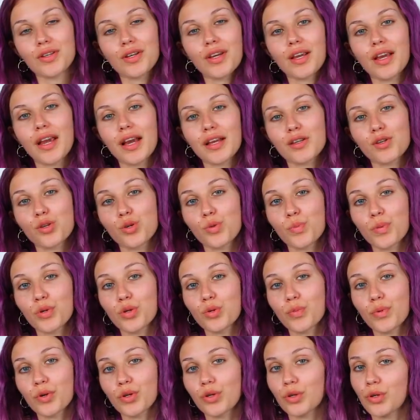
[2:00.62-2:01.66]
you get super
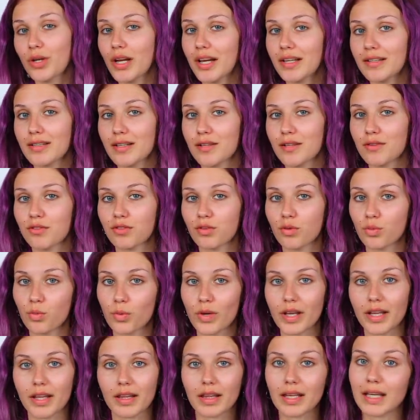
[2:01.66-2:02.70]
duper creative with